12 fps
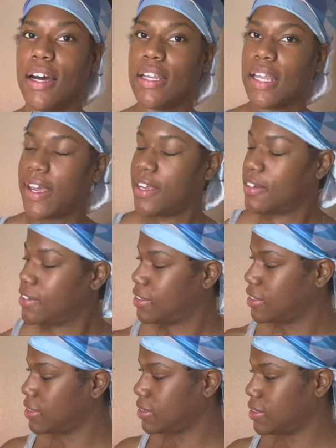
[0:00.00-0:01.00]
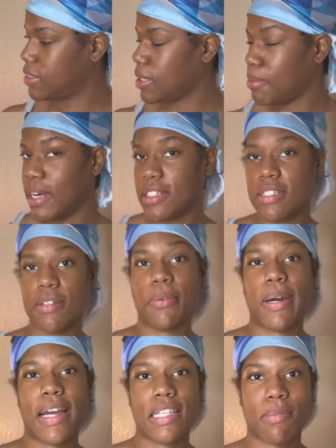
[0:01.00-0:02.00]
Alea is about to
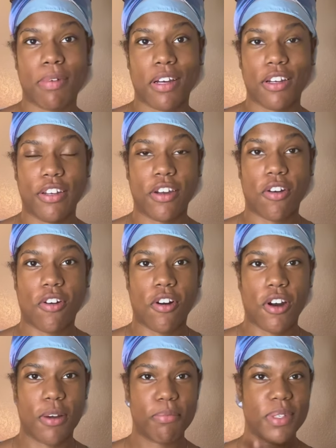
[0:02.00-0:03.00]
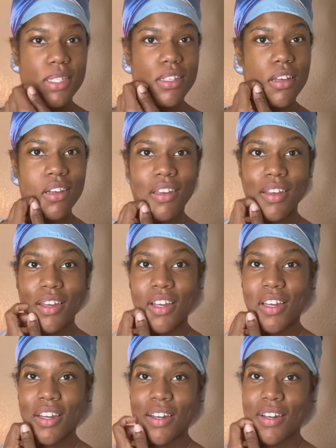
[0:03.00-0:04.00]
wax my underarms.
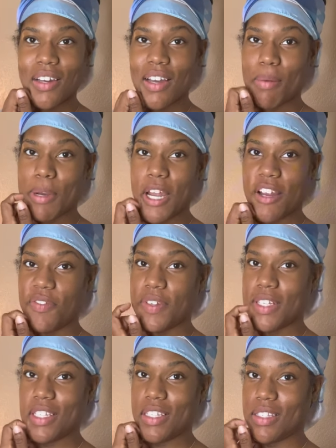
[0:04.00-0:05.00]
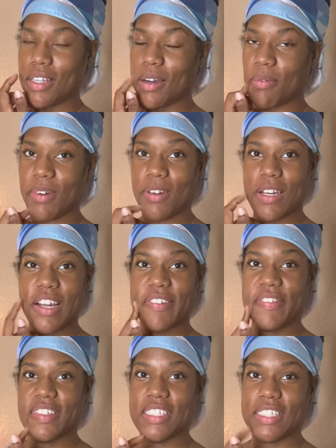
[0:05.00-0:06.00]
Hello. I'm nervous. I'm real
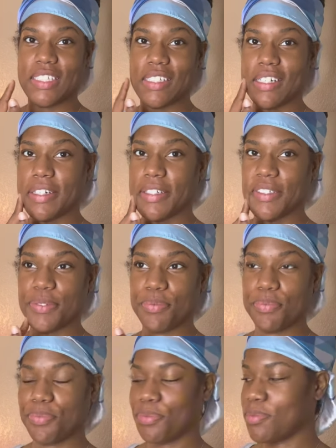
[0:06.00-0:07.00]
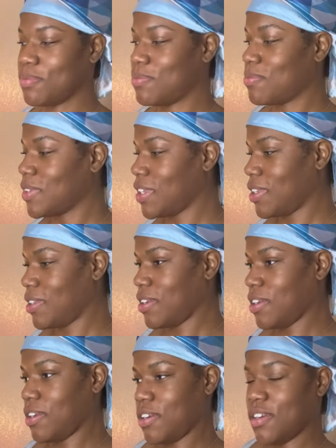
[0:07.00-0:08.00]
nervous. Um, I am
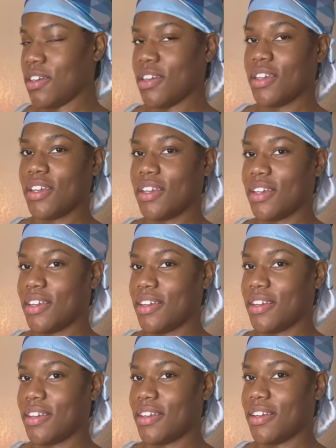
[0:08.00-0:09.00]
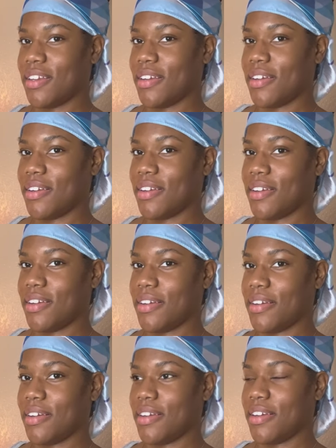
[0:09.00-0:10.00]
too. Oh, I'm
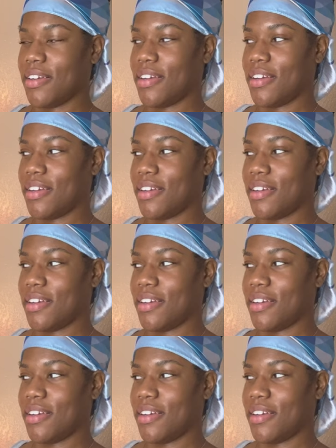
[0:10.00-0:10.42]
so sorry.